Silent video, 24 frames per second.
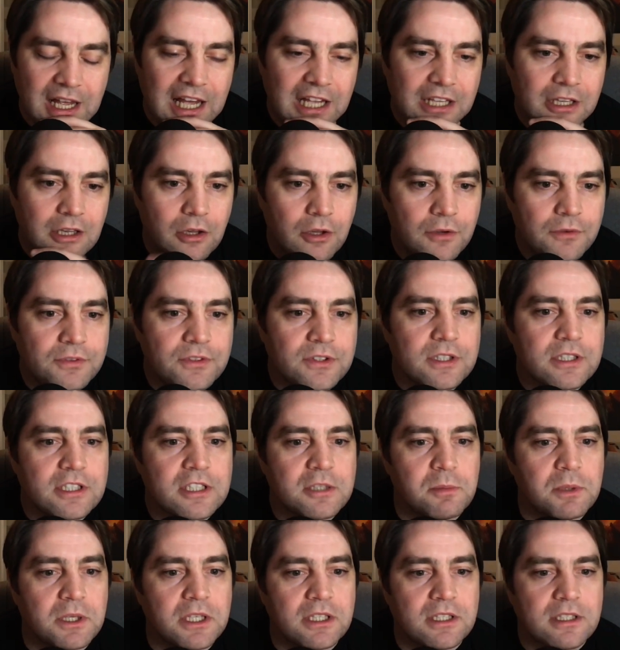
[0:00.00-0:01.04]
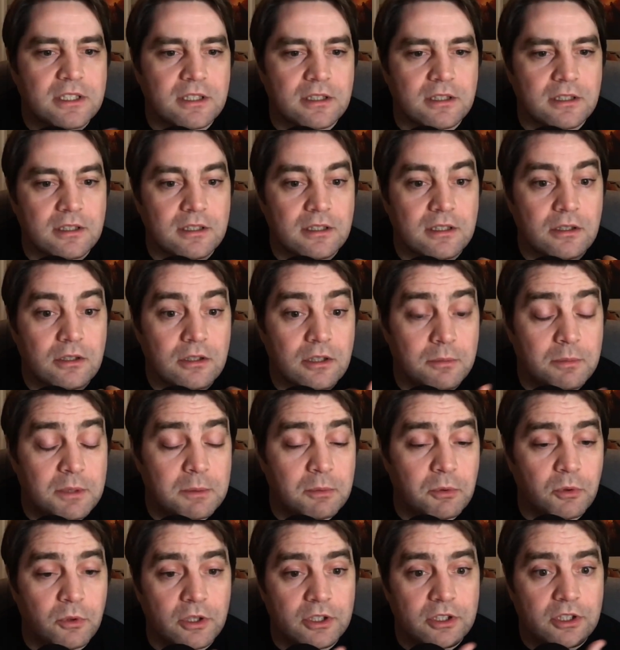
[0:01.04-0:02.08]
I'd love to speak to the
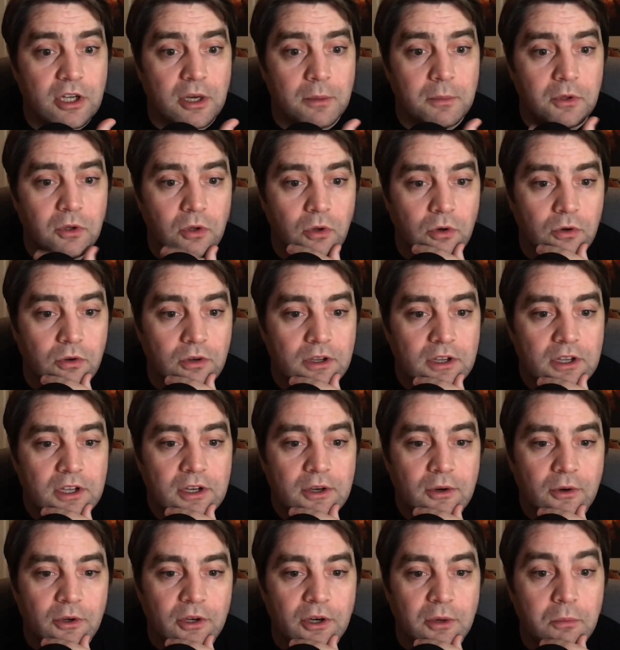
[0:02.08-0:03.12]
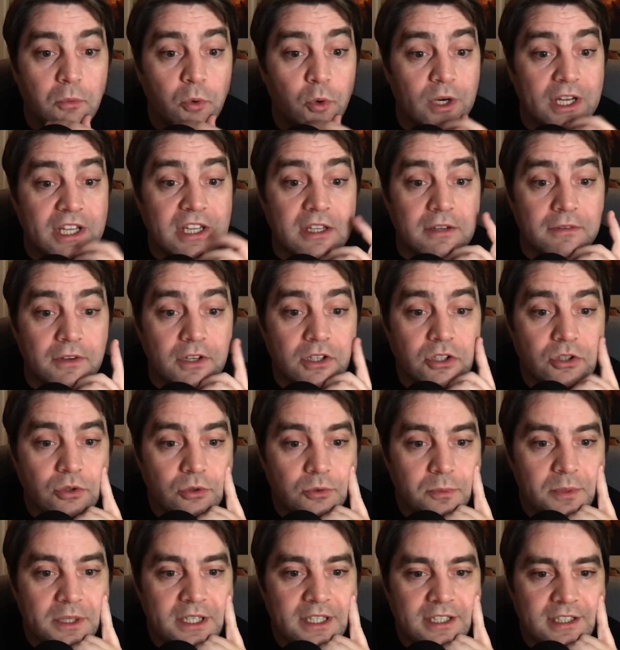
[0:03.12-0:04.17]
people that had come along on a more
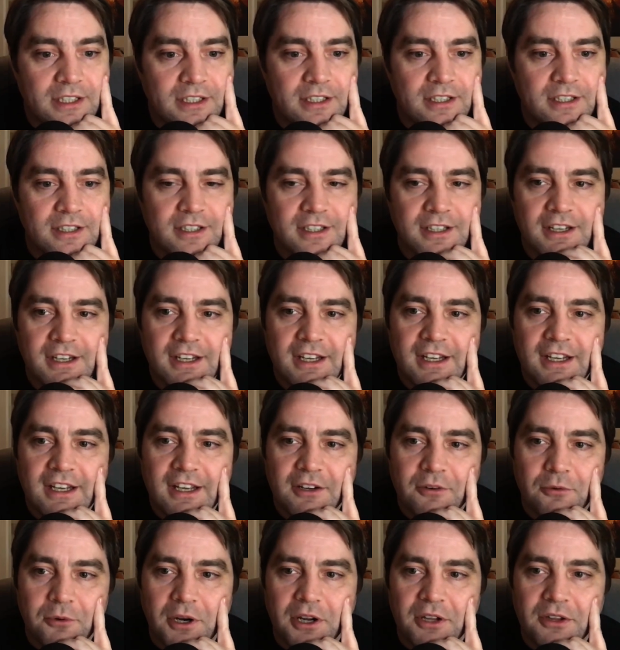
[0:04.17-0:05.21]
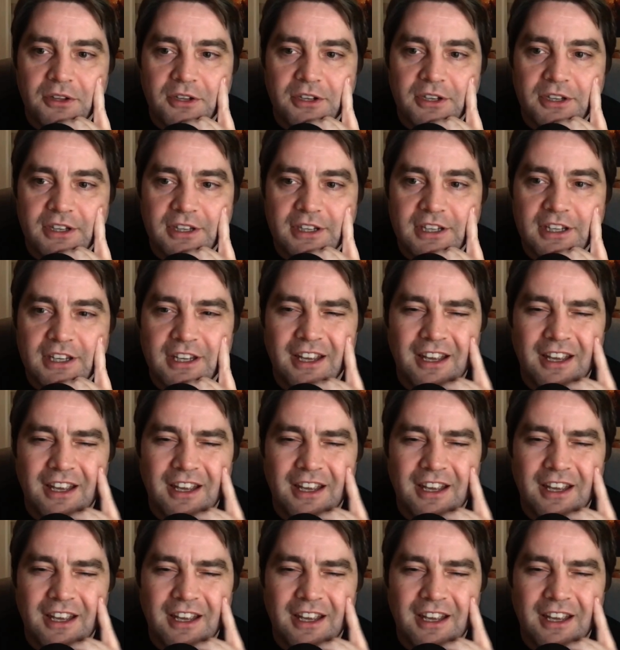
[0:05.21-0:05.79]
individual basis, rather than,